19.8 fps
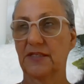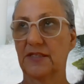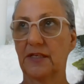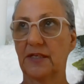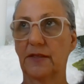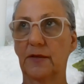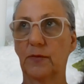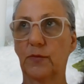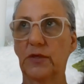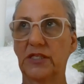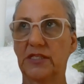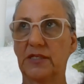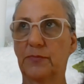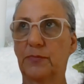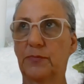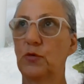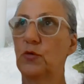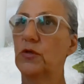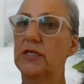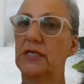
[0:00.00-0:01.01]
so that we're
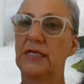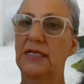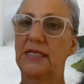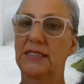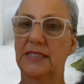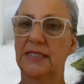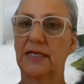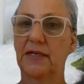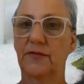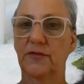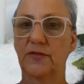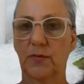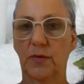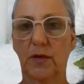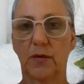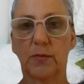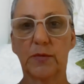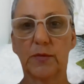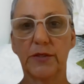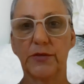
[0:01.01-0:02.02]
supporting ourselves
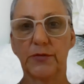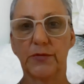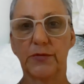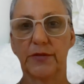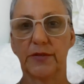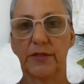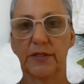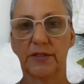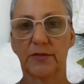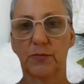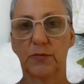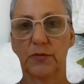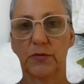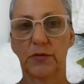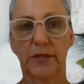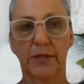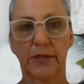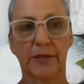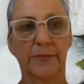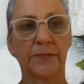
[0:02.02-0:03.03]
while we're doing this
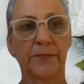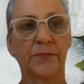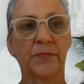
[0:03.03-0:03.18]
work.